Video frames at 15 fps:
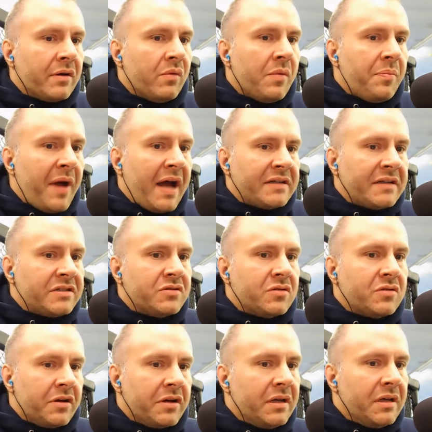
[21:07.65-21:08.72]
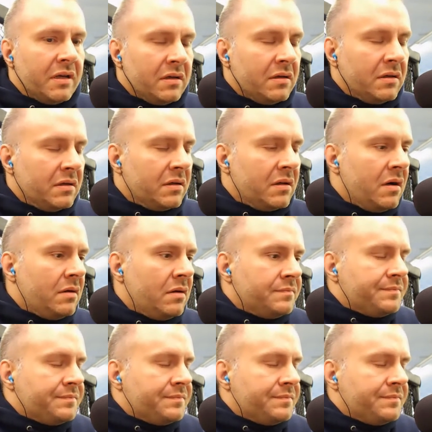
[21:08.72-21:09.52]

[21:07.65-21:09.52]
or what patches on your gi. You know. Yes.